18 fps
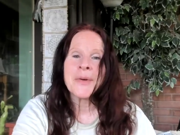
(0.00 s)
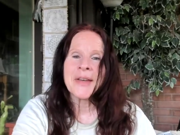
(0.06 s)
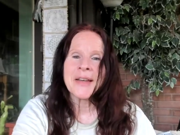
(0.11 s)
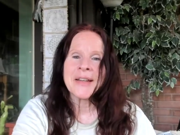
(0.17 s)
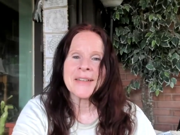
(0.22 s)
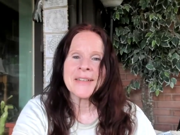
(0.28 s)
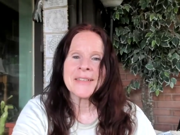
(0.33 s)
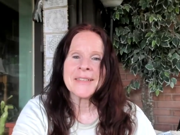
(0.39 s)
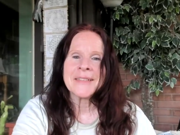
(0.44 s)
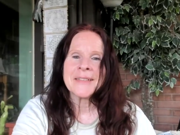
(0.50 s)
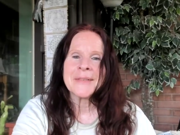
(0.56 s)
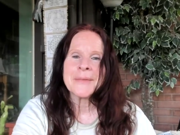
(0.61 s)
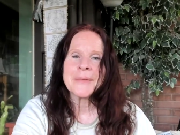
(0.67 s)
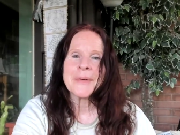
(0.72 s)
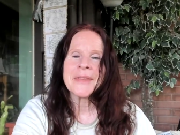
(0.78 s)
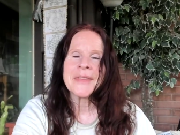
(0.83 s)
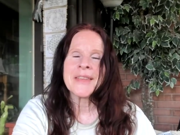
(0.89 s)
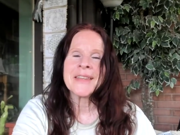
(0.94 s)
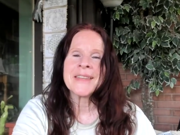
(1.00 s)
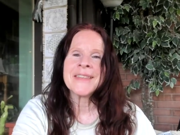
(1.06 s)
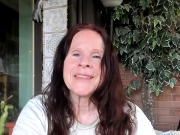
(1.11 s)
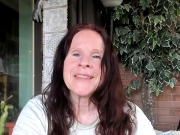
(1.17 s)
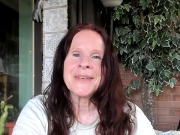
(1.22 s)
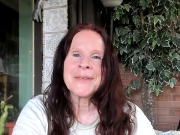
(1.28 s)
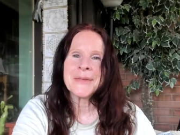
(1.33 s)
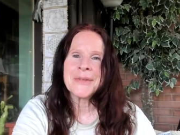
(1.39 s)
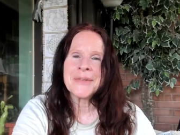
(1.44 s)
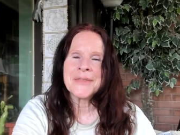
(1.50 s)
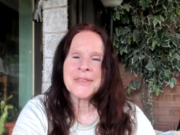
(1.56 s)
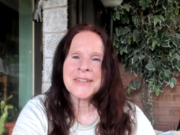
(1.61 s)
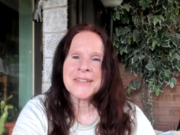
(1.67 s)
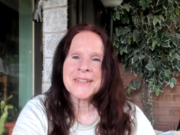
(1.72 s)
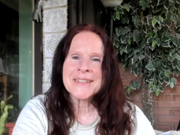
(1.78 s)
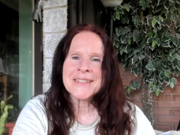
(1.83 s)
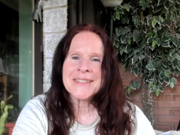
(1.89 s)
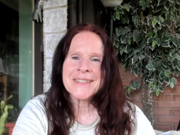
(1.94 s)
will within the universe.
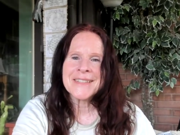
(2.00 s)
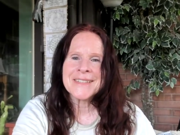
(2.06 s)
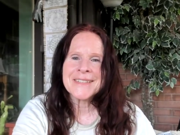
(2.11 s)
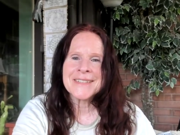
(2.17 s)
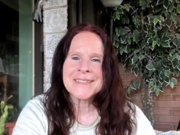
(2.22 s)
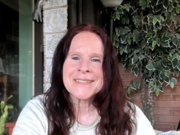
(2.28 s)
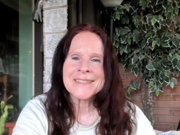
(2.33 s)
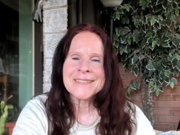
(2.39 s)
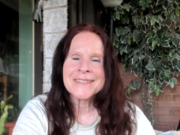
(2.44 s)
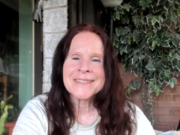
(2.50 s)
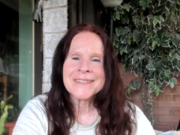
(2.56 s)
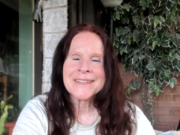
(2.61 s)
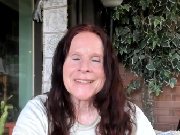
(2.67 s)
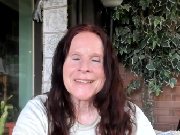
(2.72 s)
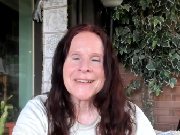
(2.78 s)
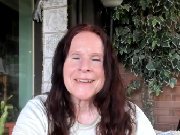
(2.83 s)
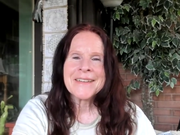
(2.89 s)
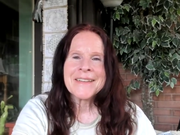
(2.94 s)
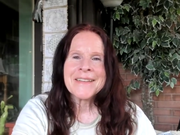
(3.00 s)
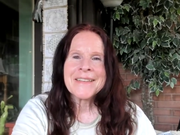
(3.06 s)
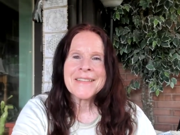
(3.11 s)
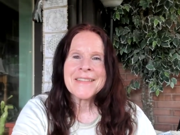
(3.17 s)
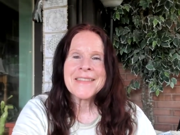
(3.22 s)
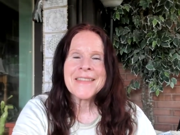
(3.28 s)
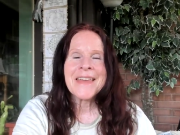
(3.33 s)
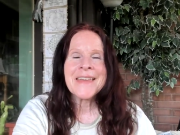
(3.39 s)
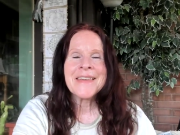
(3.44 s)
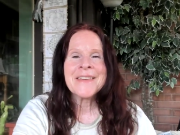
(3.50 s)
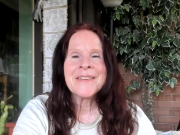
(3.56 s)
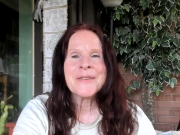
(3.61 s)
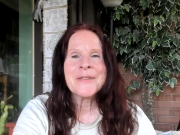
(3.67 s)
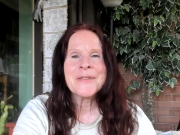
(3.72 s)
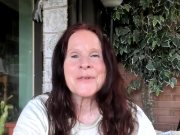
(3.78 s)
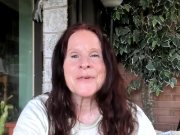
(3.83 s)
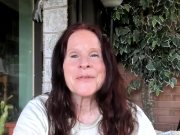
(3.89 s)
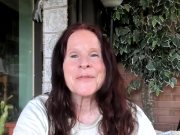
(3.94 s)
defense. Thank
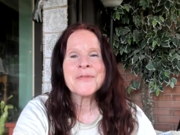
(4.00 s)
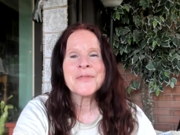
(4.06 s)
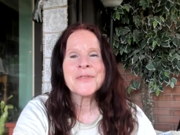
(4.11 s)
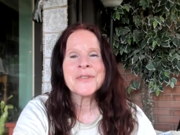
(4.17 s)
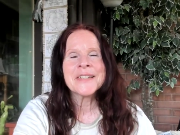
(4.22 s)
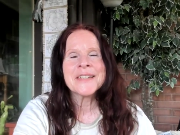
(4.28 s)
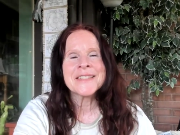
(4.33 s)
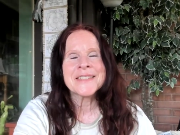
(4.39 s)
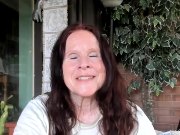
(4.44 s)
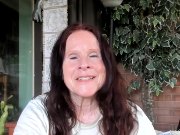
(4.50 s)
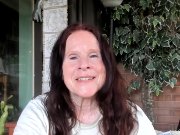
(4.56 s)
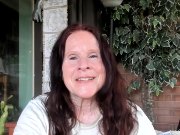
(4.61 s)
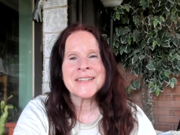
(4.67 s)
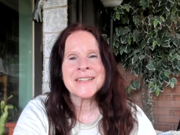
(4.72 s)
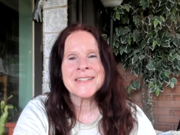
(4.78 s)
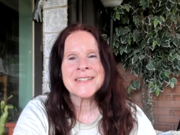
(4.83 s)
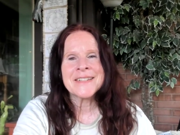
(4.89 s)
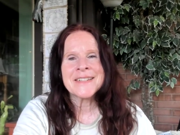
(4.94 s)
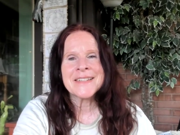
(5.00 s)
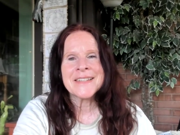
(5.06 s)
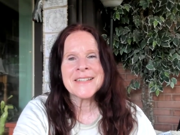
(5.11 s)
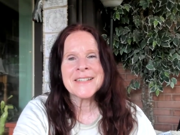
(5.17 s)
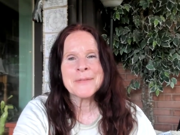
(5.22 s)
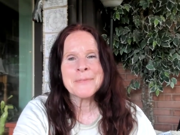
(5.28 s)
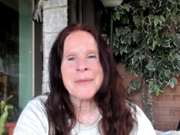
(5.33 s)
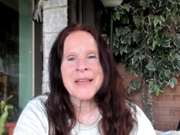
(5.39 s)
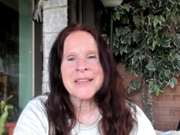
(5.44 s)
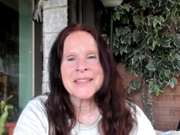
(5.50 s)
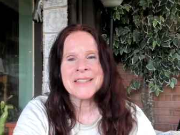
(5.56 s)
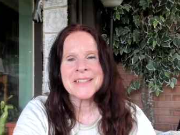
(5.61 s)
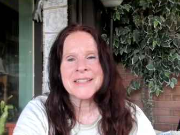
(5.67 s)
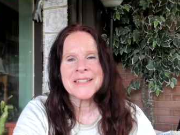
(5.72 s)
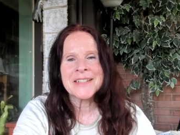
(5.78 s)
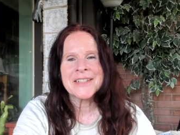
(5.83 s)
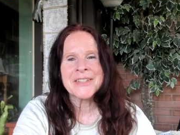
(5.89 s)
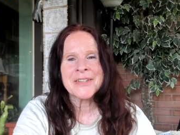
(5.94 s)
you for listening to this
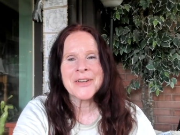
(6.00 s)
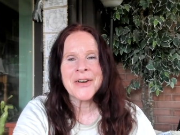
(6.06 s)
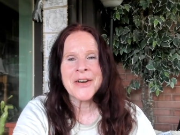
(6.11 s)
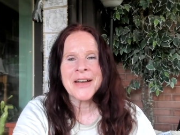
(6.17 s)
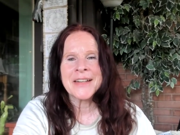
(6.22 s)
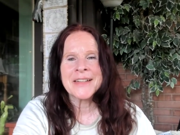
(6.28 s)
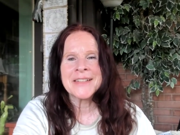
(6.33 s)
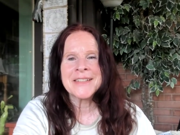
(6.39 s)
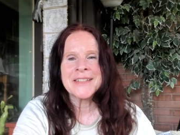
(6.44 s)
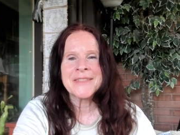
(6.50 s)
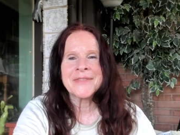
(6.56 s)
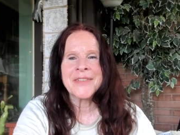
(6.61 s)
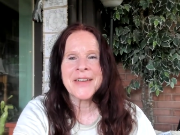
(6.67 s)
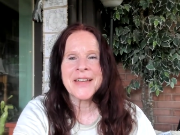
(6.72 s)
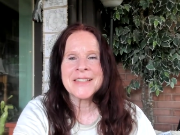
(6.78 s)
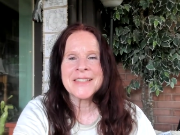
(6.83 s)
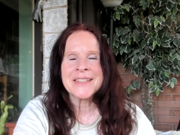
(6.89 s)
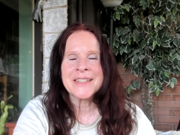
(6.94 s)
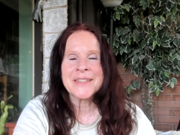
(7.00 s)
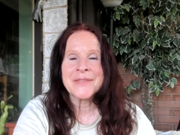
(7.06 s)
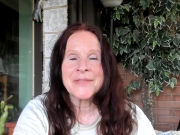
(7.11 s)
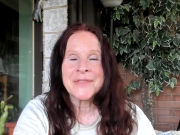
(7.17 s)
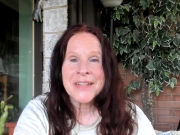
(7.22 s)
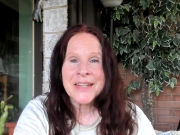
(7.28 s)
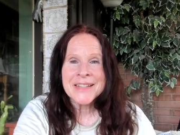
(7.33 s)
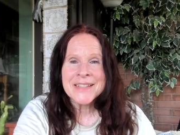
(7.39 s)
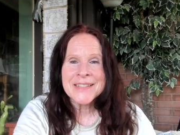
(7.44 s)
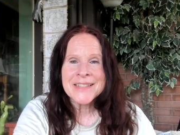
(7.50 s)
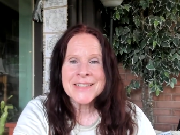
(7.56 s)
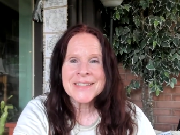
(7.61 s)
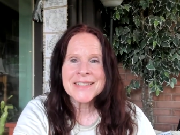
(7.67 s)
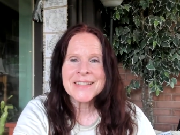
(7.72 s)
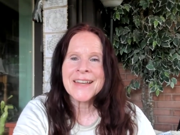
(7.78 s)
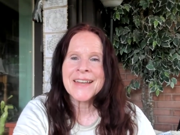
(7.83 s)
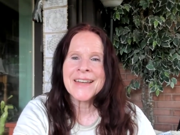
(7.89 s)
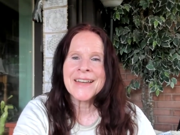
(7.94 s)
message on
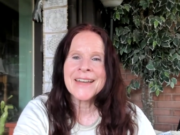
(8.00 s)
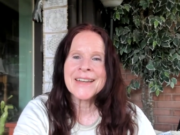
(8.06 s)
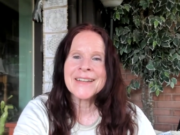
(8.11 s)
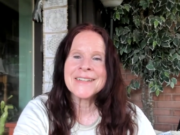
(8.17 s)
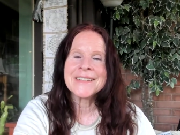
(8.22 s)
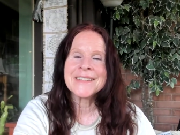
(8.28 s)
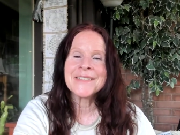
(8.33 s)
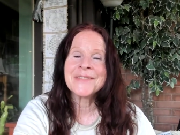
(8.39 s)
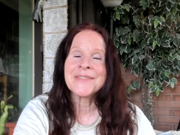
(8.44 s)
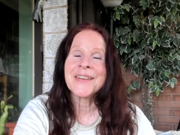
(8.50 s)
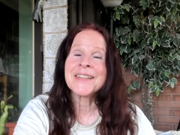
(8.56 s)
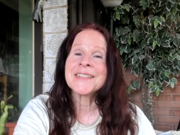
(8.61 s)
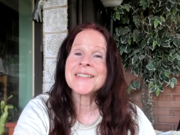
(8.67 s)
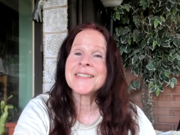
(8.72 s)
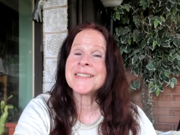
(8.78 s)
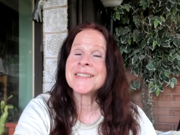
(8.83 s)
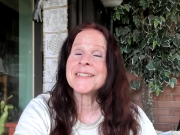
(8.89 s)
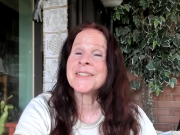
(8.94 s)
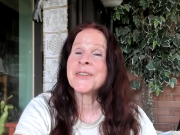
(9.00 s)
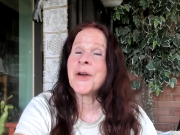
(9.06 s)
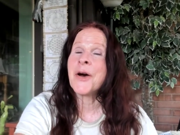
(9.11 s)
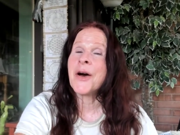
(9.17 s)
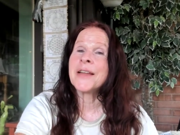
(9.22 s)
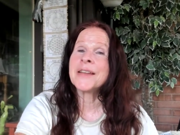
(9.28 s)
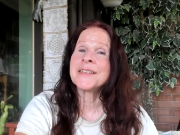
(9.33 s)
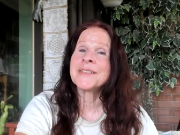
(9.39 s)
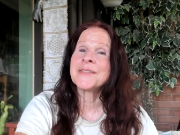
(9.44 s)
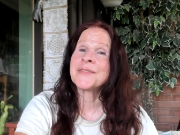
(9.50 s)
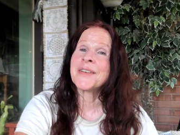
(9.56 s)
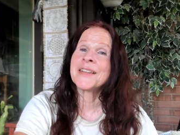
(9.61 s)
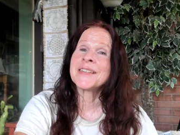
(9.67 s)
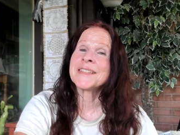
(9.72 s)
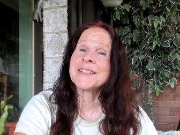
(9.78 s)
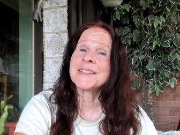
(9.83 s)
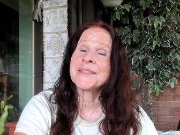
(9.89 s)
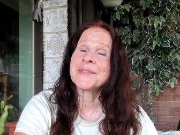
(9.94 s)
defensiveness and defense,
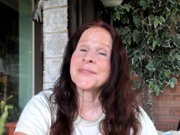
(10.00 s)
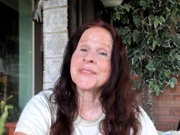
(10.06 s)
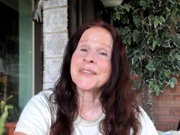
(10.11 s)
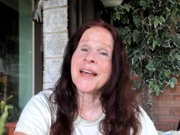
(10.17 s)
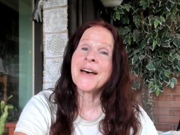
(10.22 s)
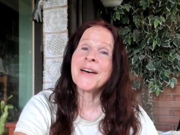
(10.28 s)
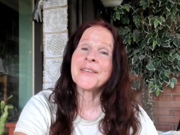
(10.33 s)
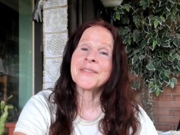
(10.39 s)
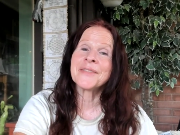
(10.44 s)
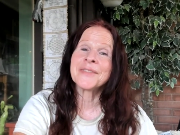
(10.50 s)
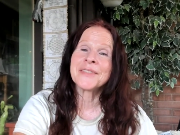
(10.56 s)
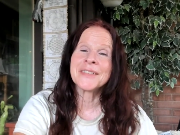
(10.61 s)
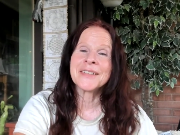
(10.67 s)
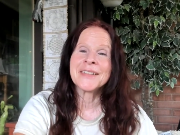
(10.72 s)
non-defensive love.